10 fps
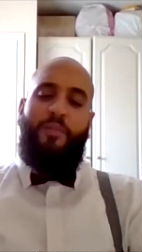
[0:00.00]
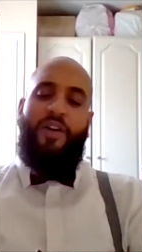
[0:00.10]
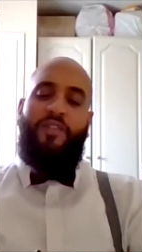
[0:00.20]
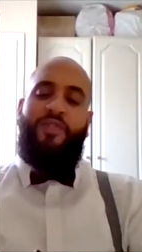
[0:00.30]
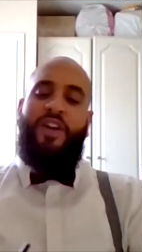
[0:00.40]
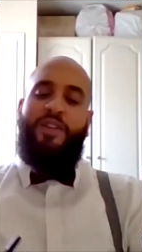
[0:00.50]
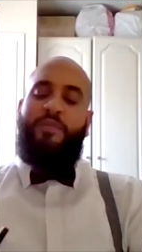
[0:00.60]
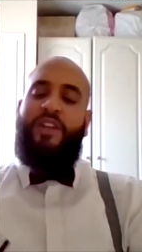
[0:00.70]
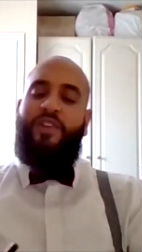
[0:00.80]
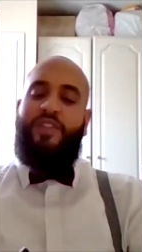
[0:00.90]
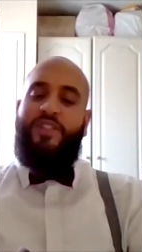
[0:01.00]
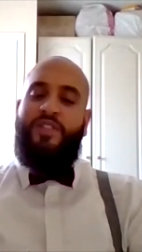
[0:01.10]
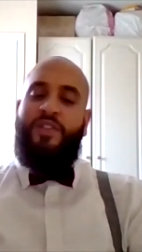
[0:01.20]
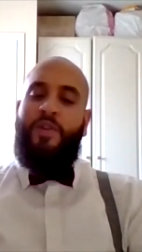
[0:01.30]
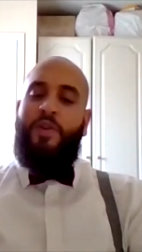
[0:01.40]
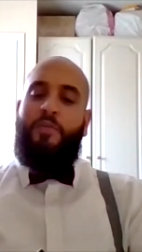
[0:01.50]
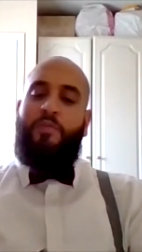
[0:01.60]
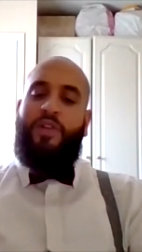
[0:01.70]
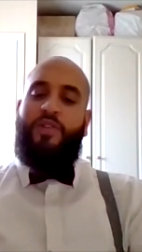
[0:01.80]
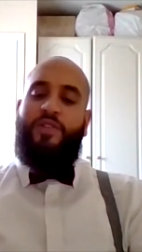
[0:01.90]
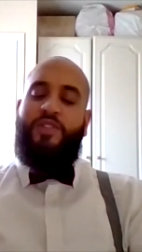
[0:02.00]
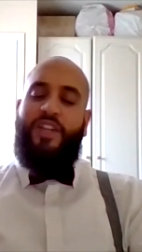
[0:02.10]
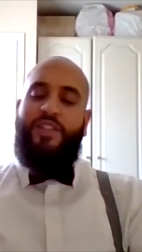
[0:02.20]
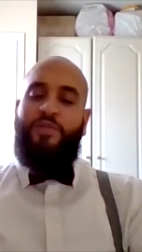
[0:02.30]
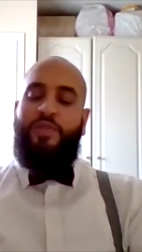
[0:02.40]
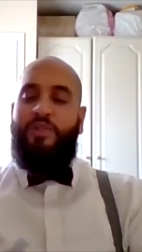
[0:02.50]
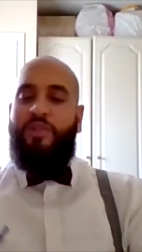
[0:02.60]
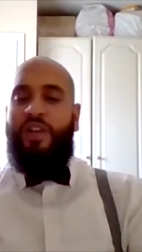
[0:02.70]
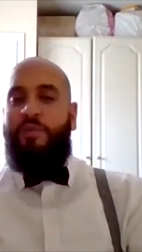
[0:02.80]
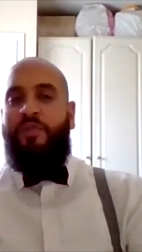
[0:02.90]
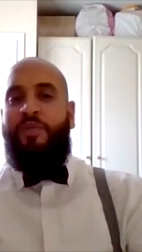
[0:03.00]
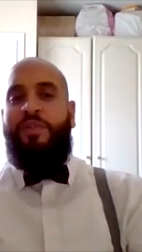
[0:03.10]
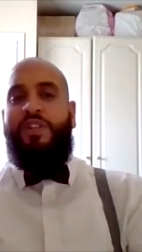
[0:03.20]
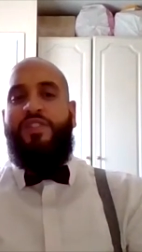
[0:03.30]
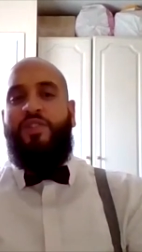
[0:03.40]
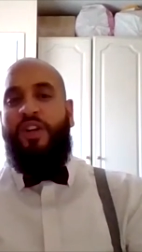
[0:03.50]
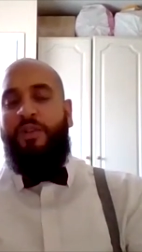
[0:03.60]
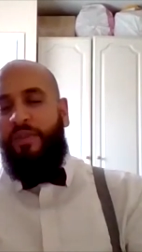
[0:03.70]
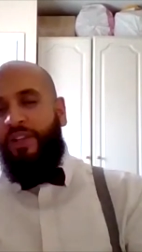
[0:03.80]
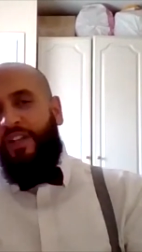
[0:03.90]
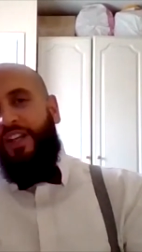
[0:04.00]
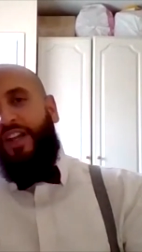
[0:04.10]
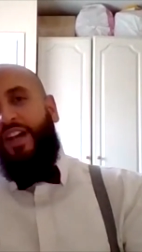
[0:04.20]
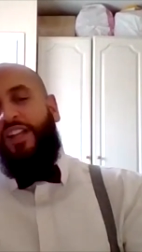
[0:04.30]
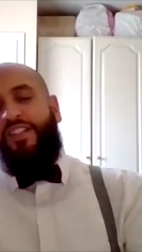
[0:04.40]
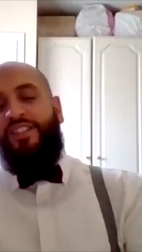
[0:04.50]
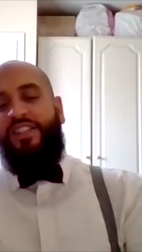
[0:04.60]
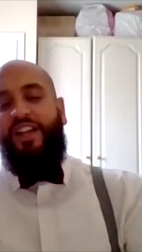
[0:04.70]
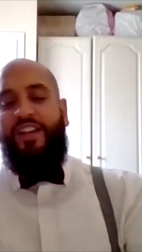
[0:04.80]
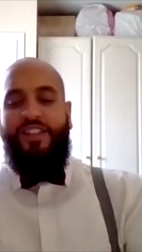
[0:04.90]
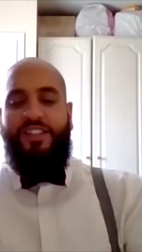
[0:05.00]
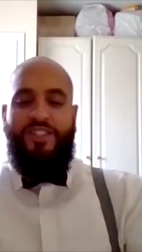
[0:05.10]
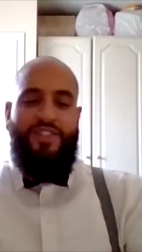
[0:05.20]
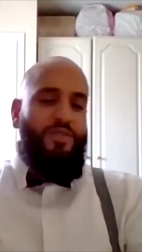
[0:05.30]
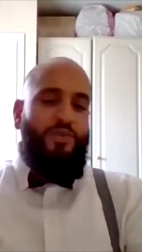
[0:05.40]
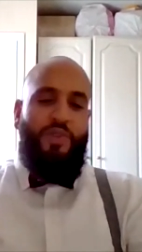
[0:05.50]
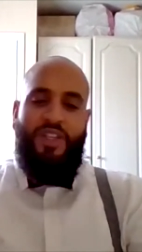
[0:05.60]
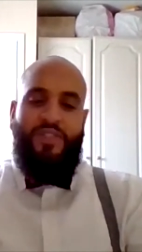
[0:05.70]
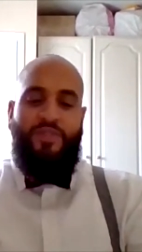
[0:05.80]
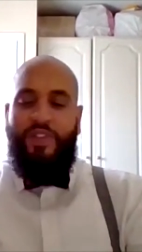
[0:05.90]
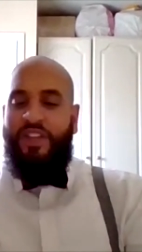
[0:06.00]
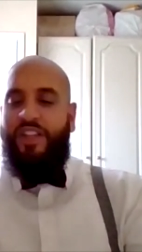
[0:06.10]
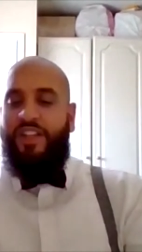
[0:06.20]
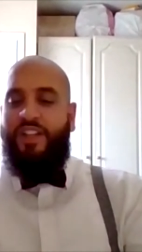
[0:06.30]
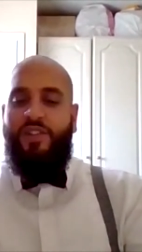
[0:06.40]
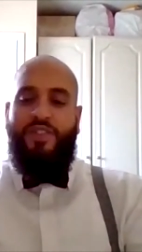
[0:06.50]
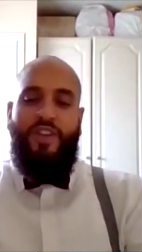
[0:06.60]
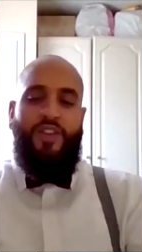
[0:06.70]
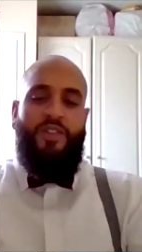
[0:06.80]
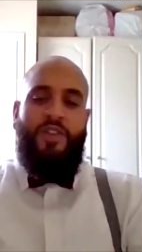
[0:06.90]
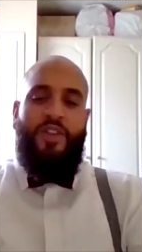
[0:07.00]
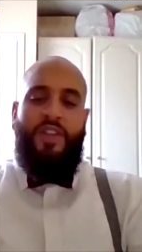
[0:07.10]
But I find him hilarious because I saw a little clip of him on Instagram and he's like he's talking his thing and he goes, Oh,